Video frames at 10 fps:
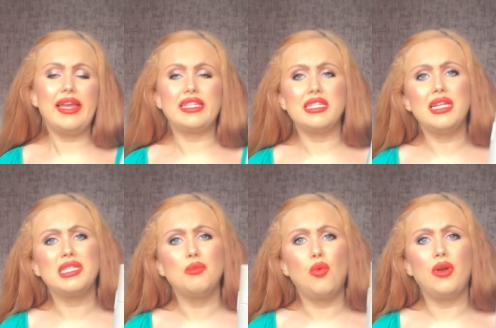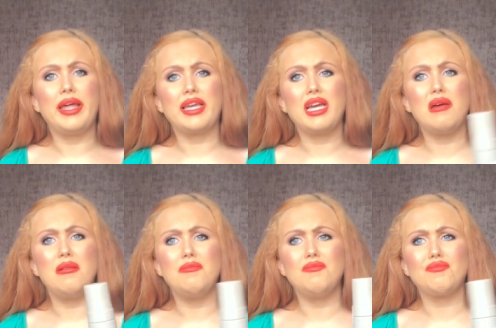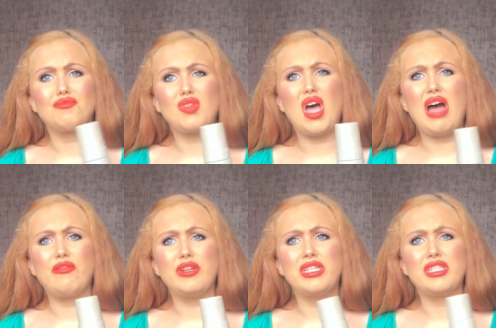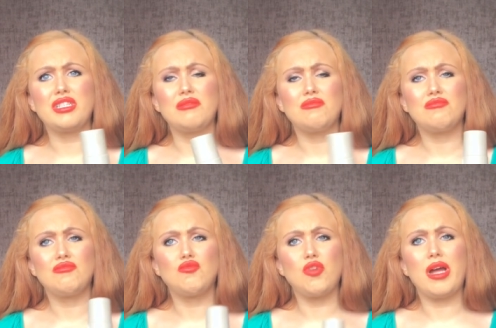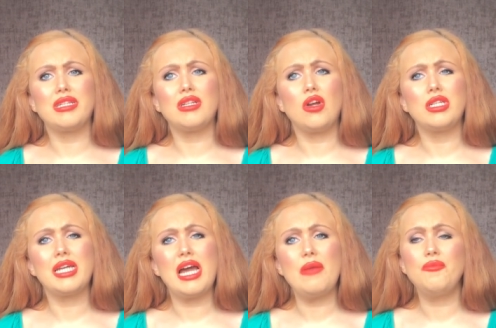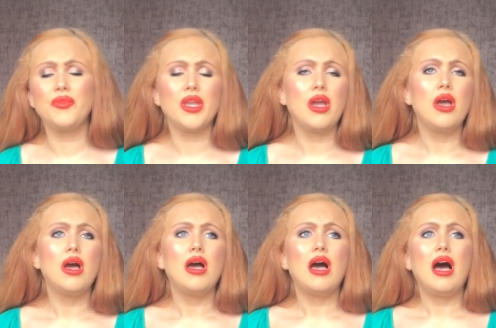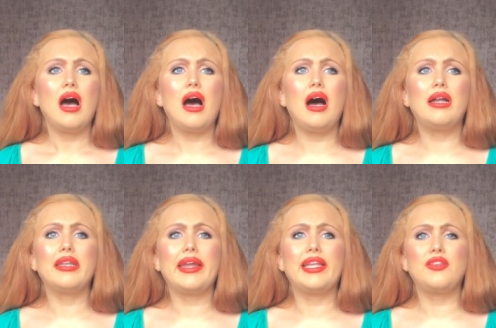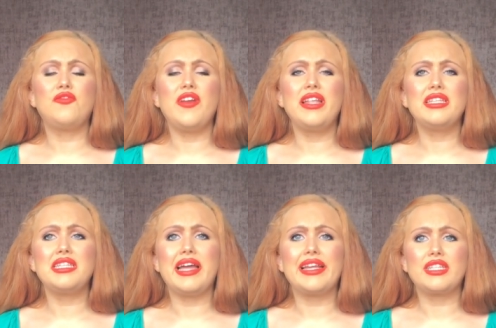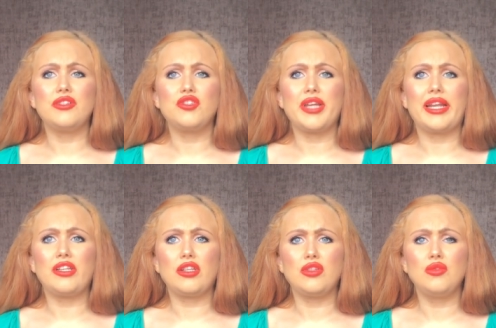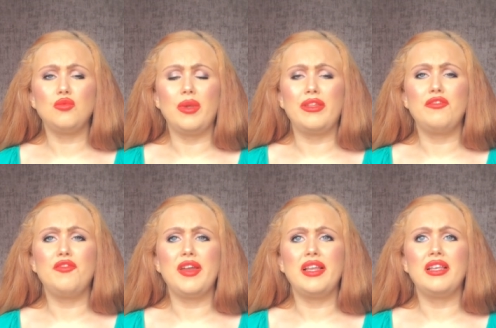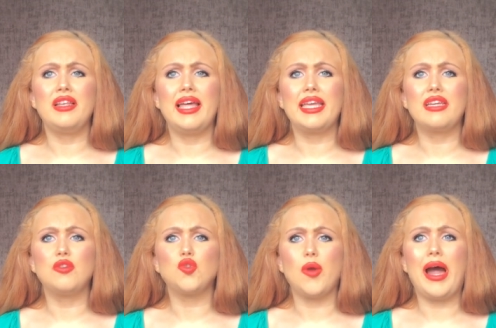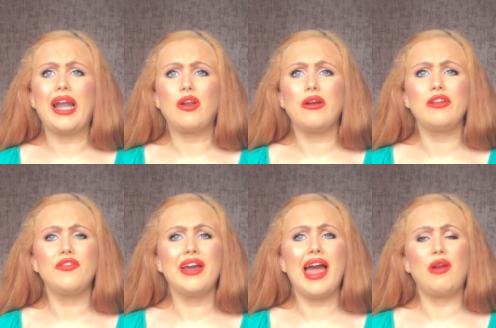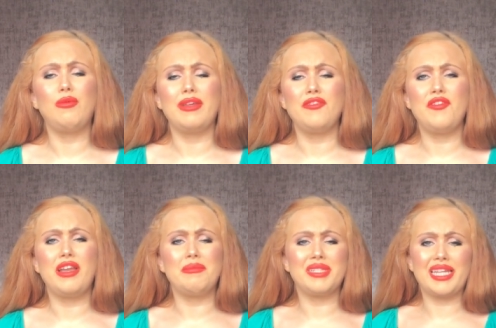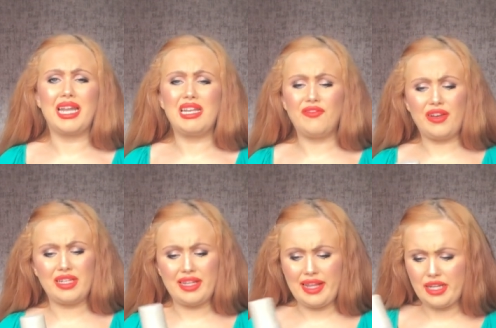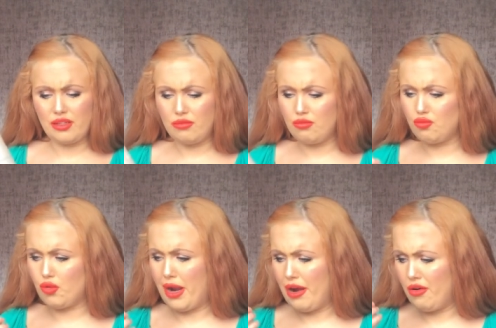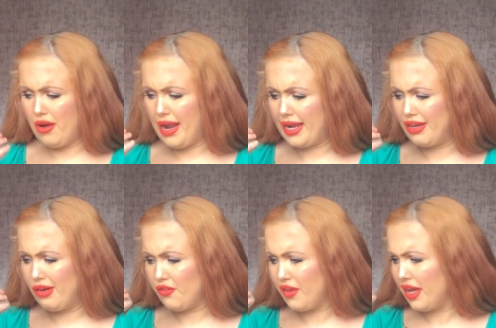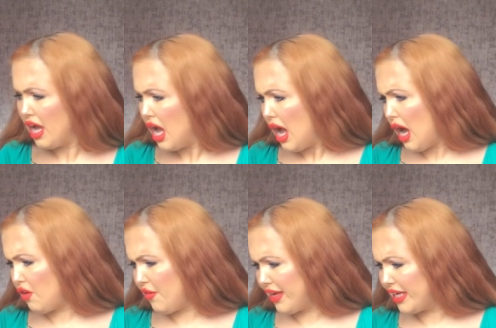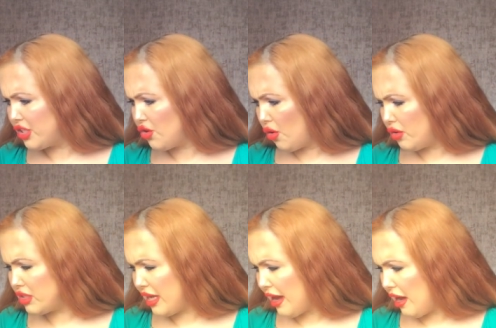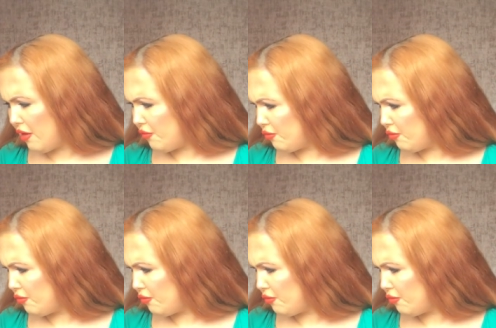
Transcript: isn't. It's more like a average drying down time. And it feels nice in your skin. It doesn't really feel like drying or anything. I don't really feel my skin feeling like dry or icky or anything. I think it does have,